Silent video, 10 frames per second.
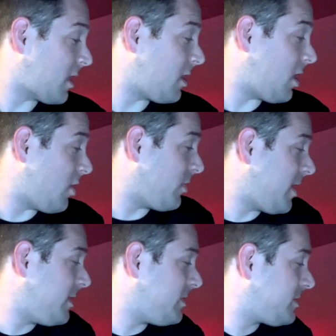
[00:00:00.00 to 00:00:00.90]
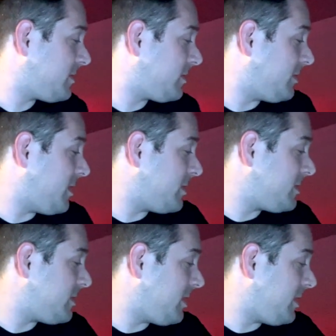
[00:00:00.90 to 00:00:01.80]
All right, let's
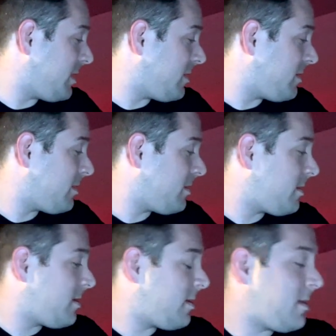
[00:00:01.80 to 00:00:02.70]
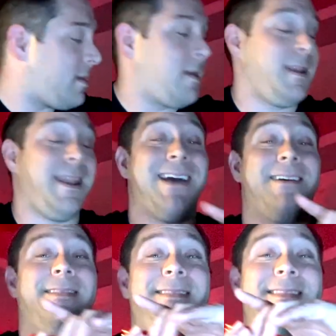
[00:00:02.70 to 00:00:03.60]
see here.
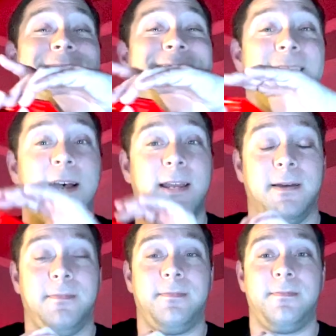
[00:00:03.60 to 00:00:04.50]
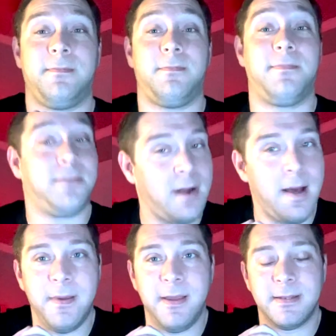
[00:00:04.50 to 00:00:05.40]
Now this item
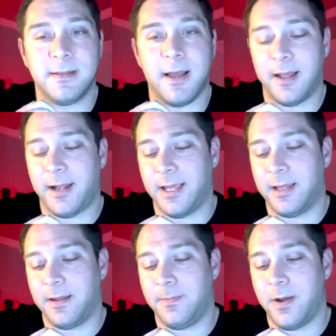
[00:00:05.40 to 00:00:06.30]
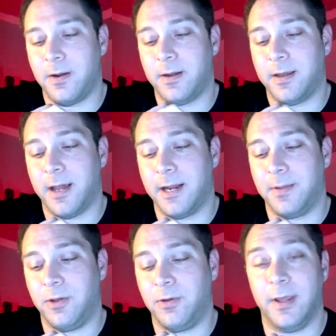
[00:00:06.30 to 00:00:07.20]
probably is not like an American item
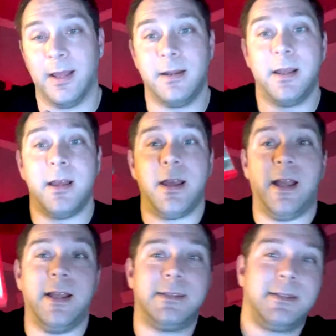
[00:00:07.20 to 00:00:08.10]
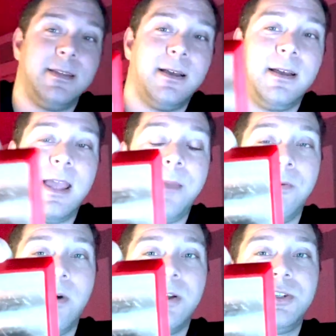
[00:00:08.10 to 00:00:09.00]
that you can get. It's the Game &
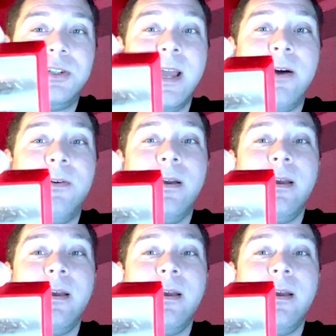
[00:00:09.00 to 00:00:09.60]
Watch. Now,